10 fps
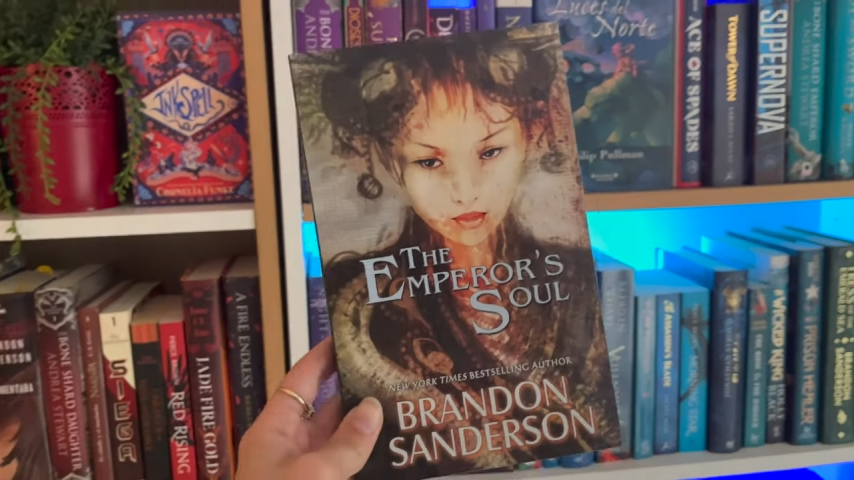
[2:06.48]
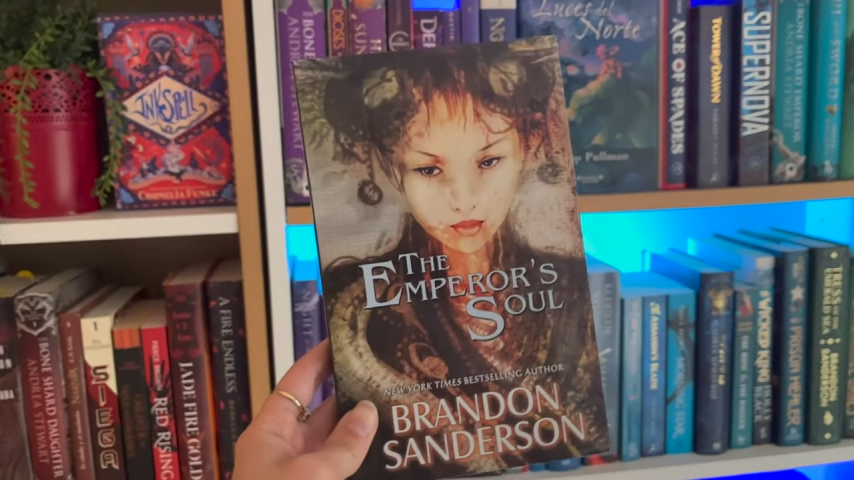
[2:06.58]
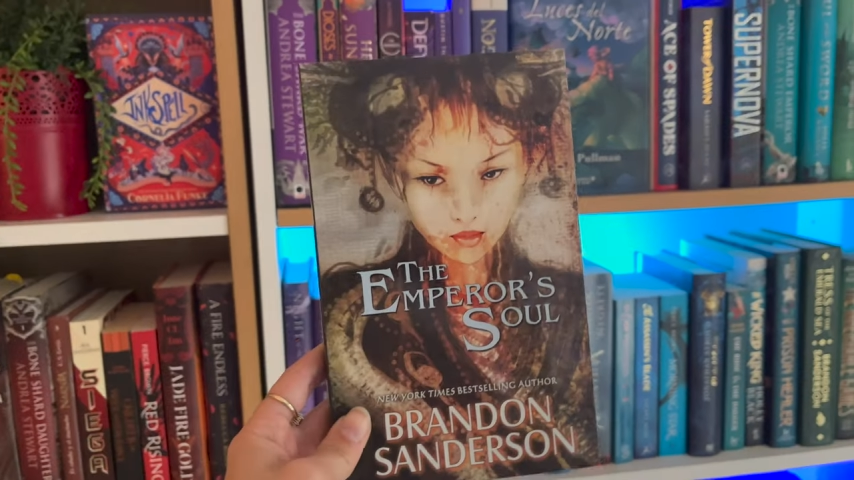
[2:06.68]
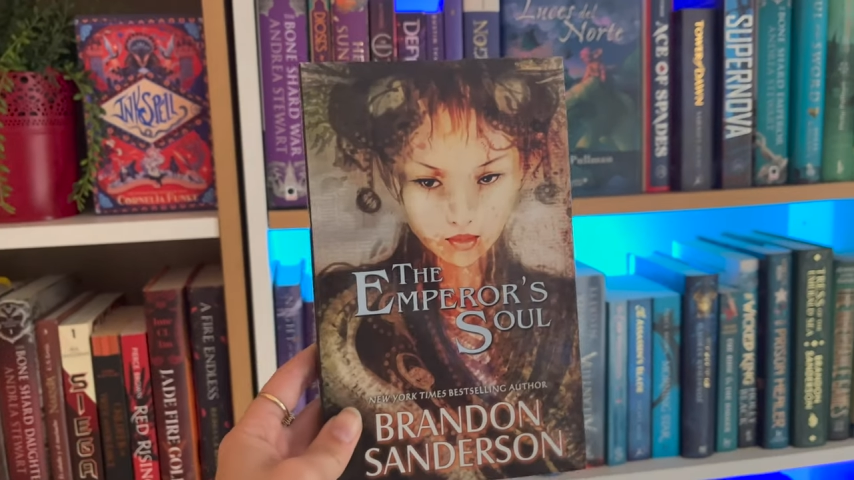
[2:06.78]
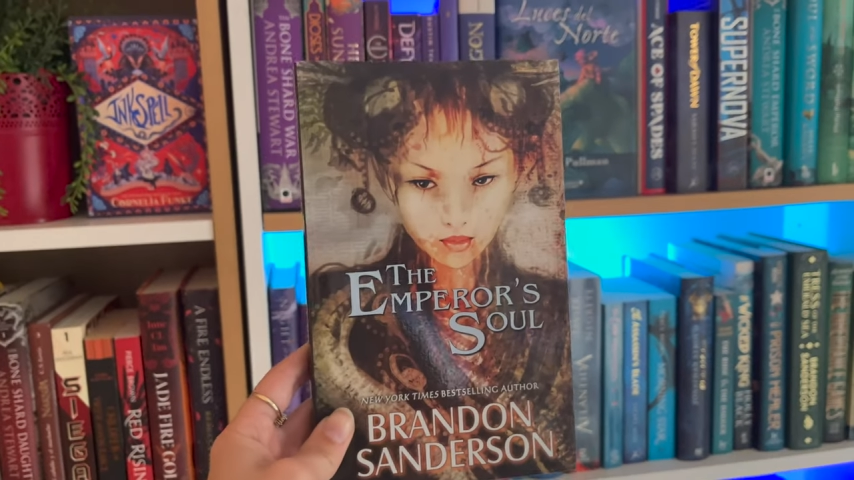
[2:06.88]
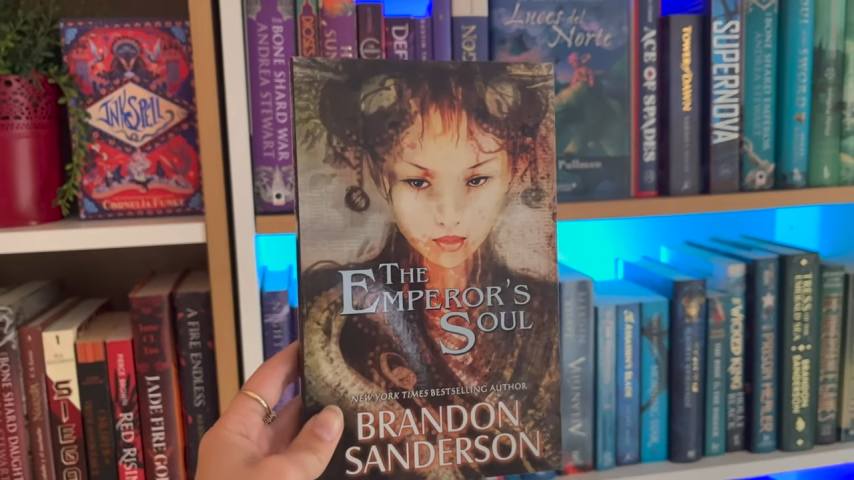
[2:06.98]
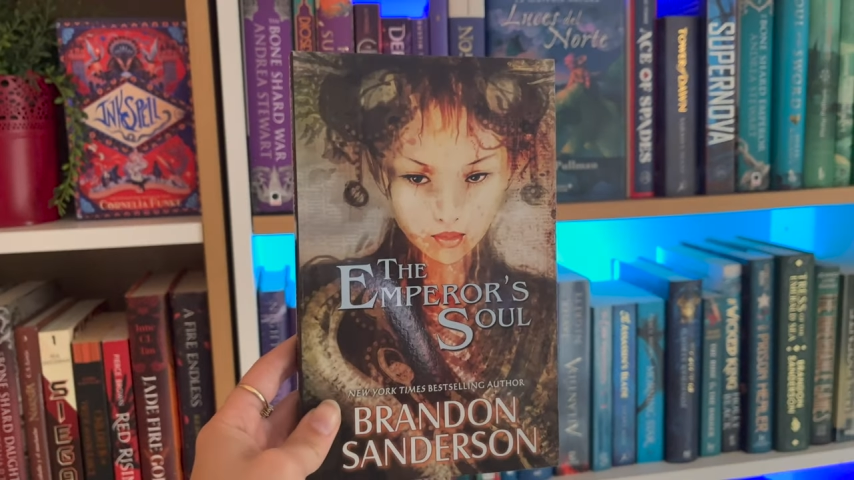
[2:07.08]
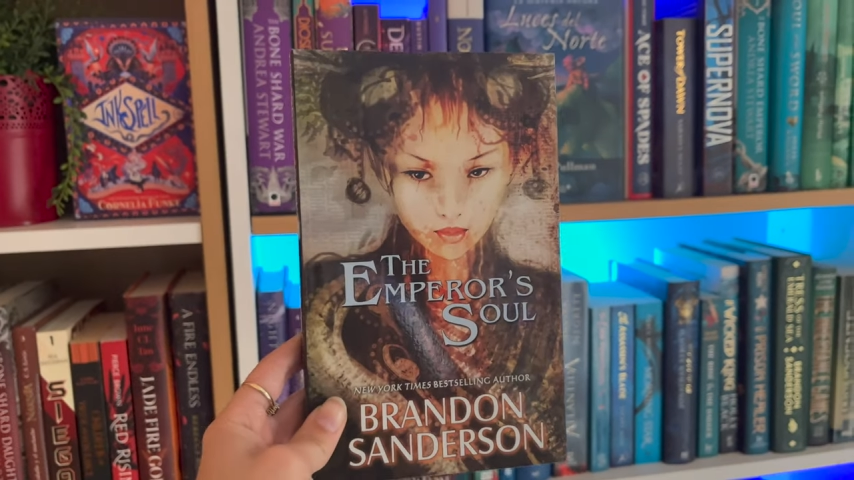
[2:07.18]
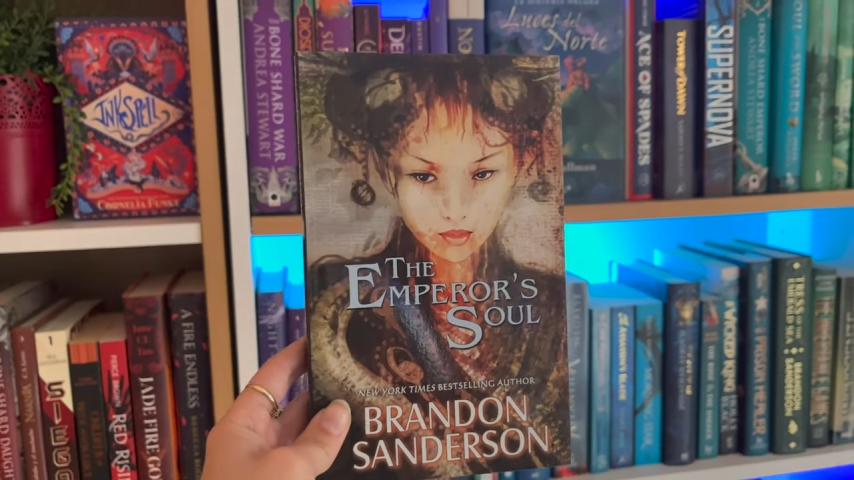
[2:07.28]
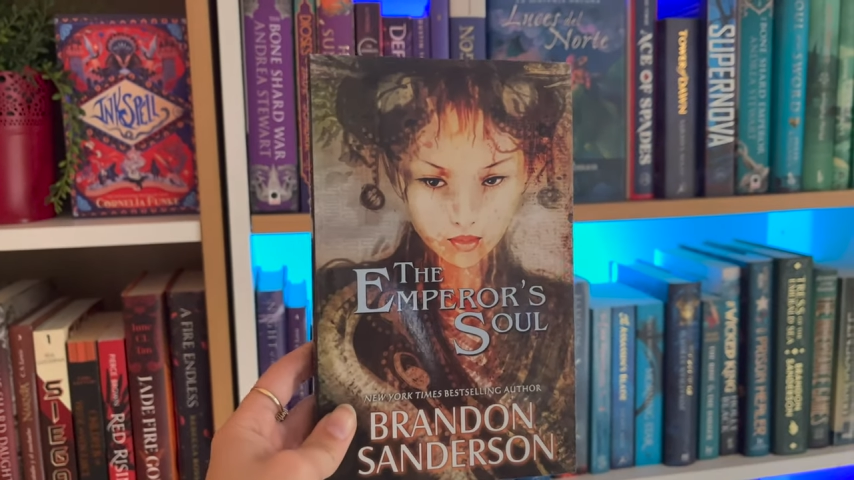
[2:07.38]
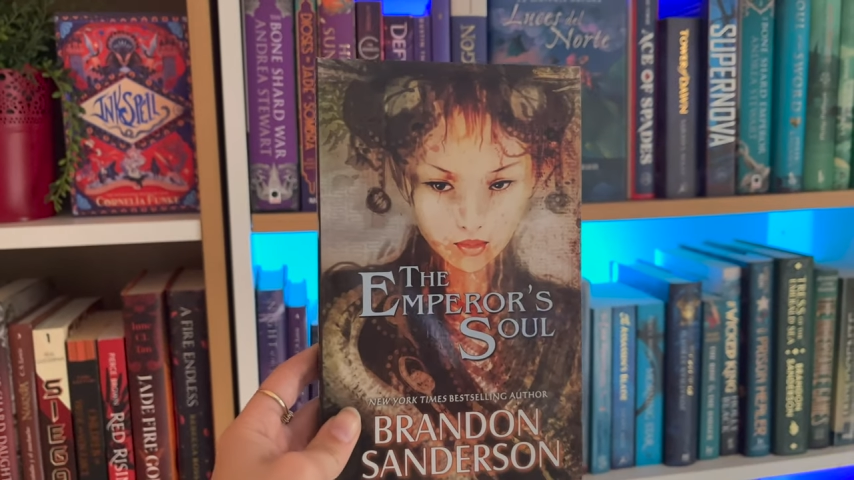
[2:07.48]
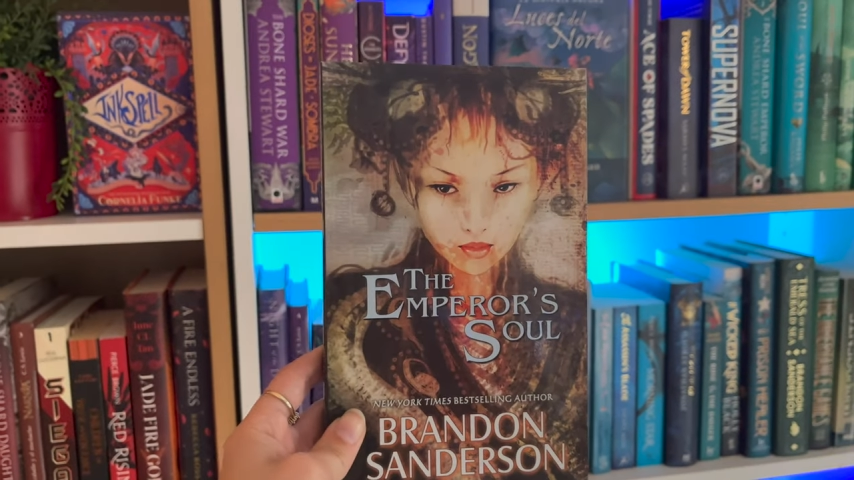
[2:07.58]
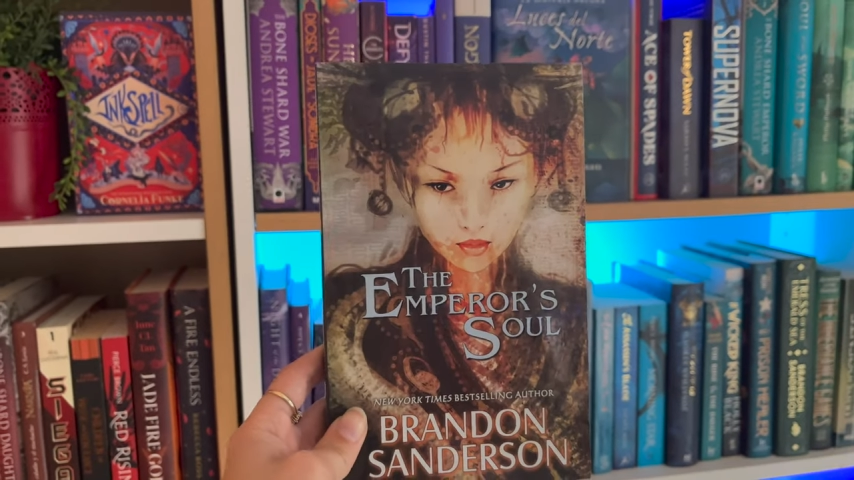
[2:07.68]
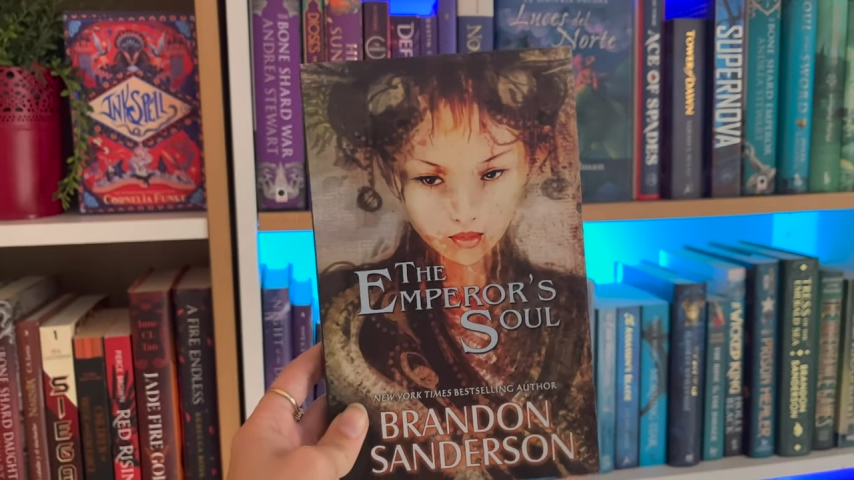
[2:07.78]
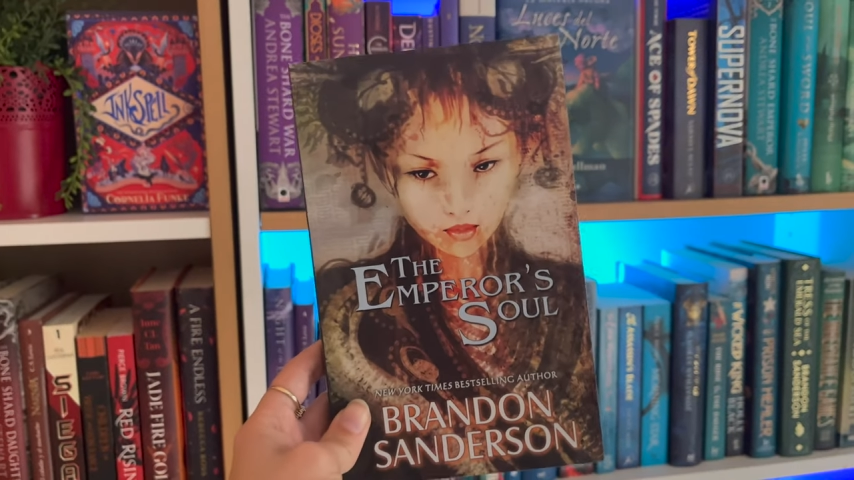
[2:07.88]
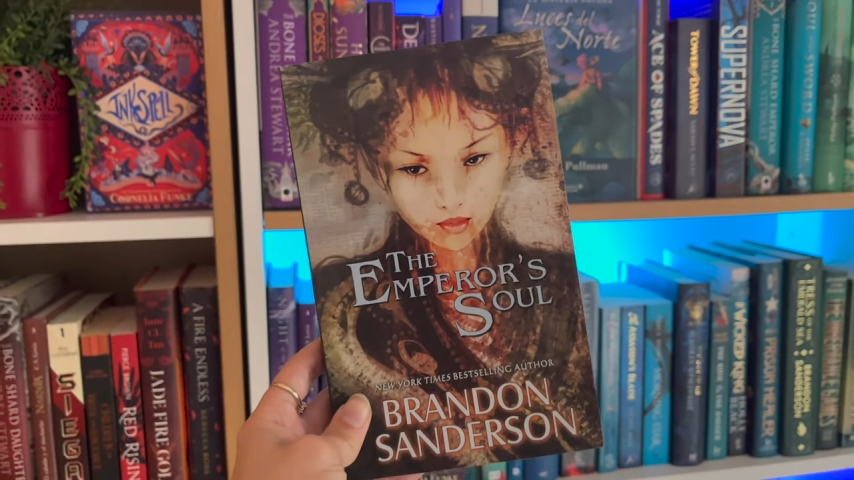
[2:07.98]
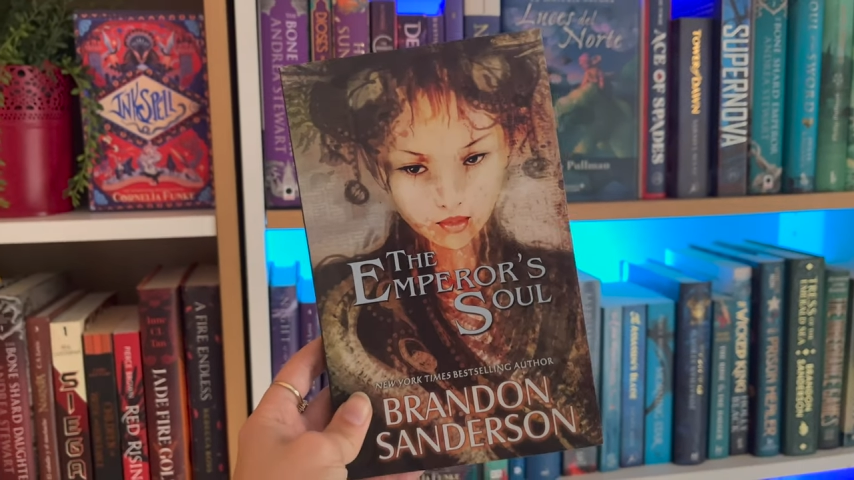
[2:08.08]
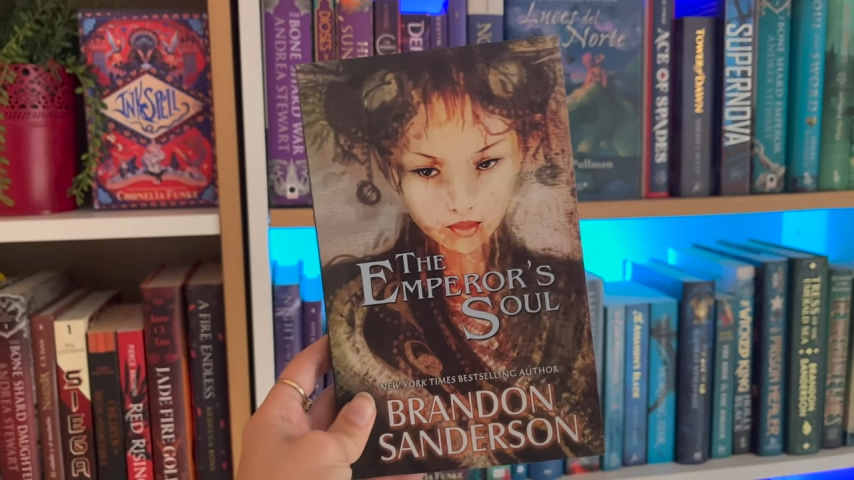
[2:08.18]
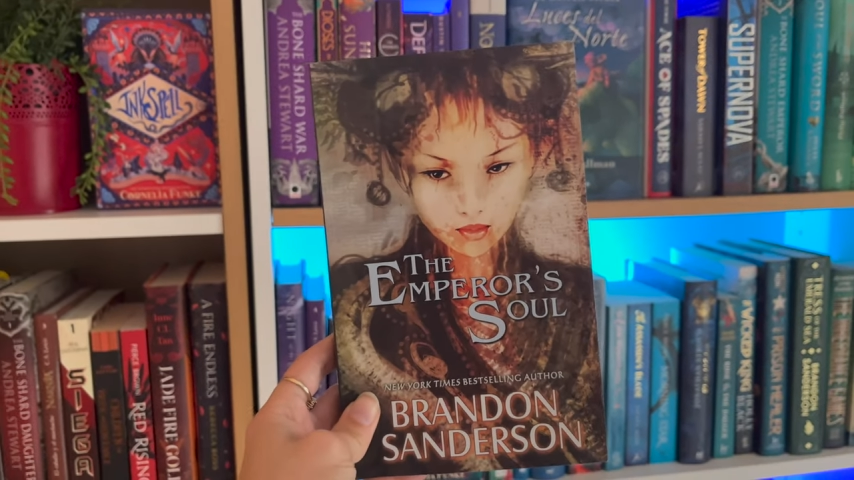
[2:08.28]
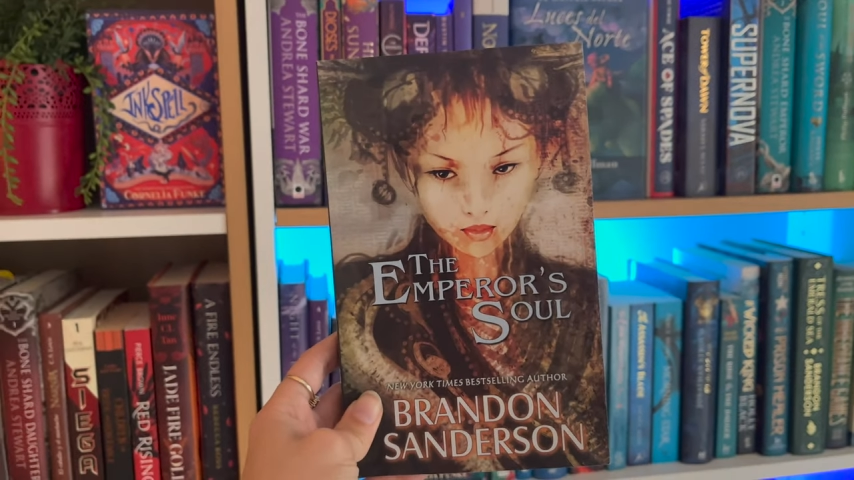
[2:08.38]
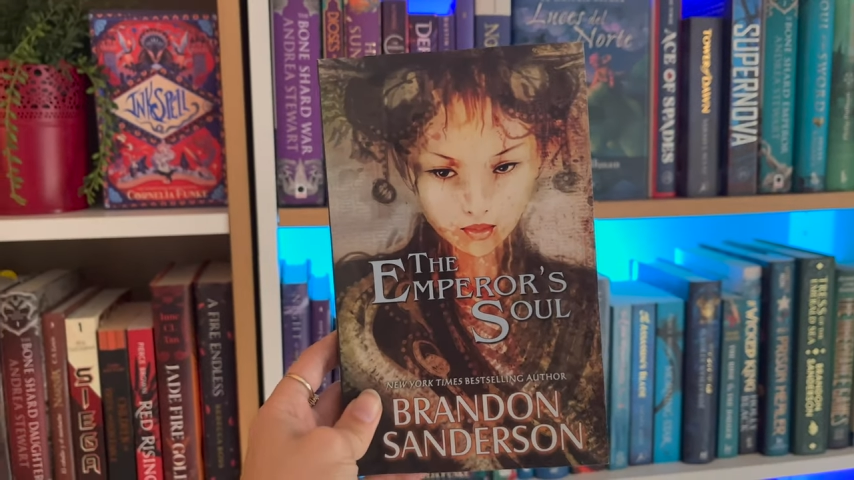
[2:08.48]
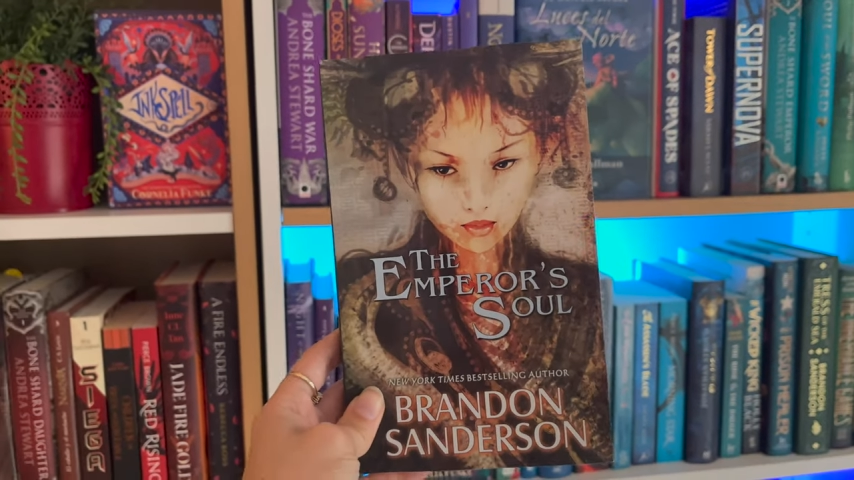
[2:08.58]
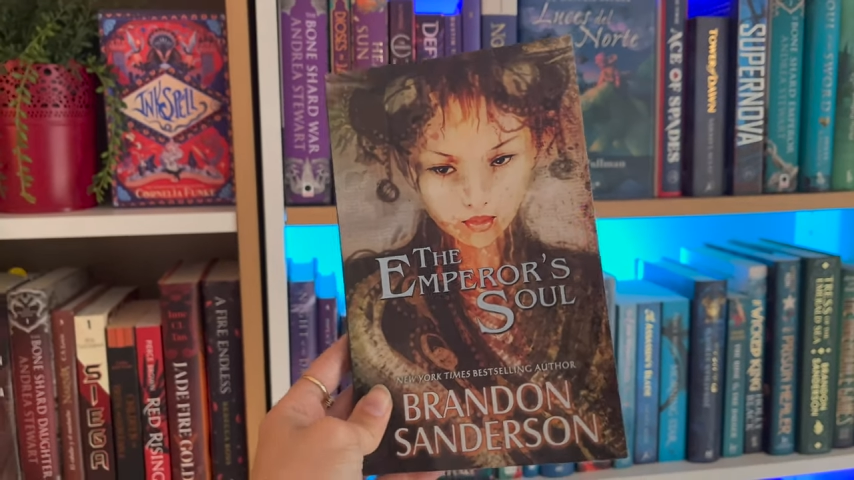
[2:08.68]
Shai, will be tasked with the